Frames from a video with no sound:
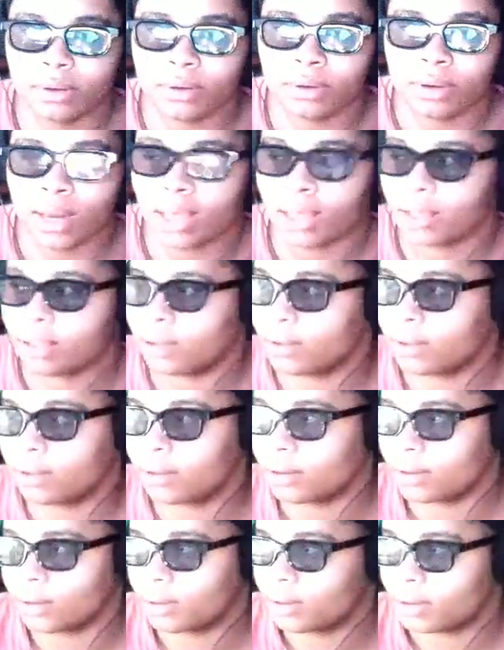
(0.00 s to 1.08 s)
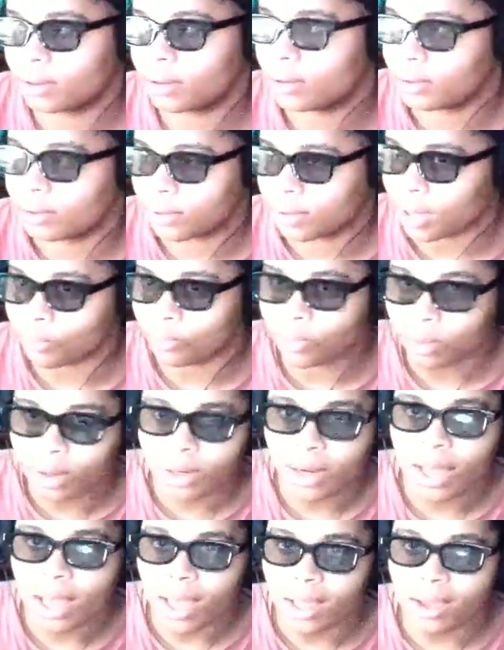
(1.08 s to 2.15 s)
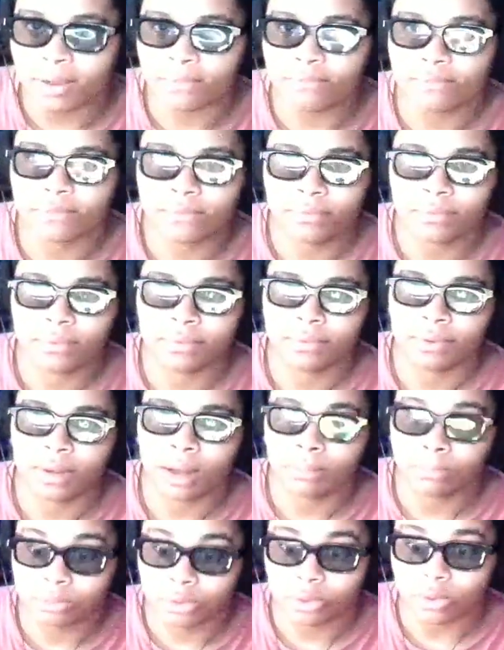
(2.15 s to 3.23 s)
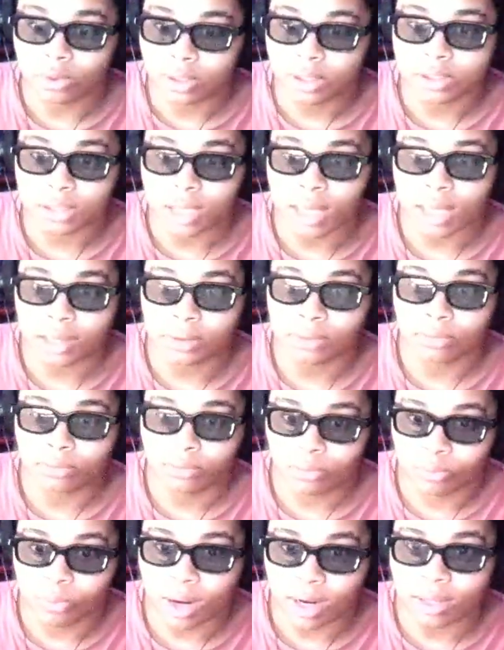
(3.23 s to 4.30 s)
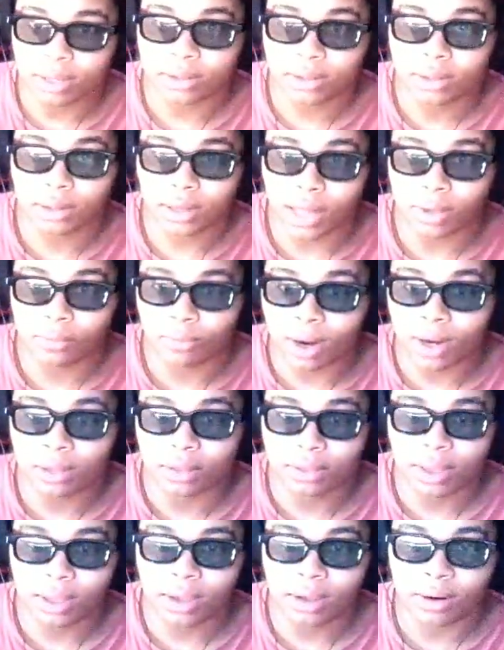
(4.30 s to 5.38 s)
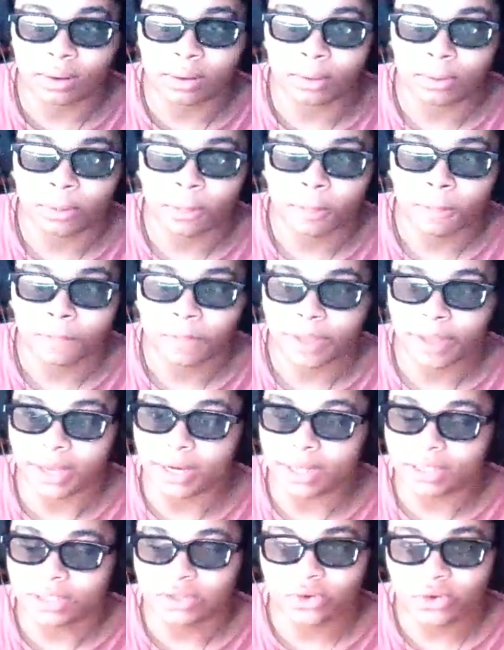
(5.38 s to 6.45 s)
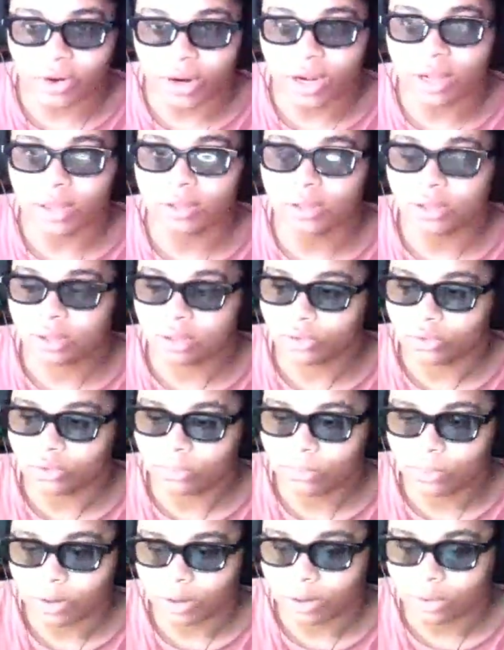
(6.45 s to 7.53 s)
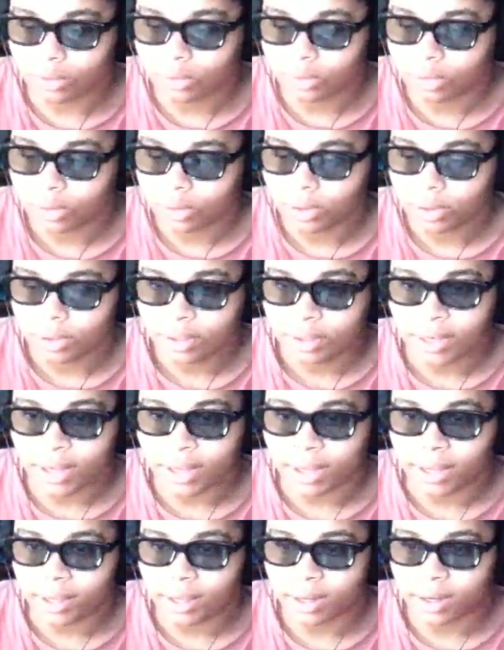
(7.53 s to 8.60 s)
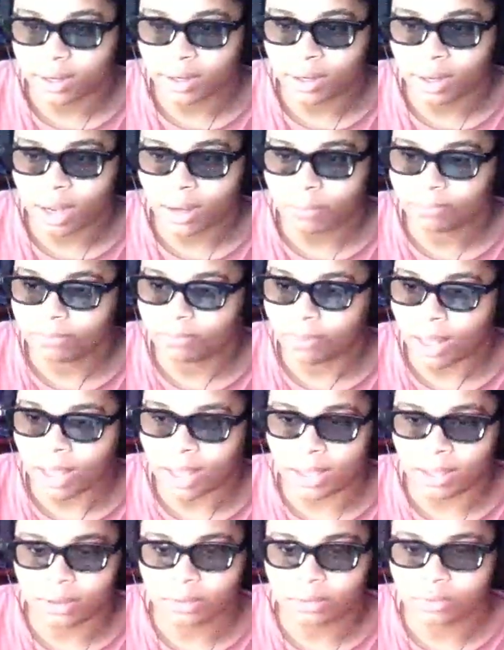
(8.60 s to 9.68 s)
like, like real life. I'm doing this like right, like right there, and it's crazy too, bro. That uh, I'm like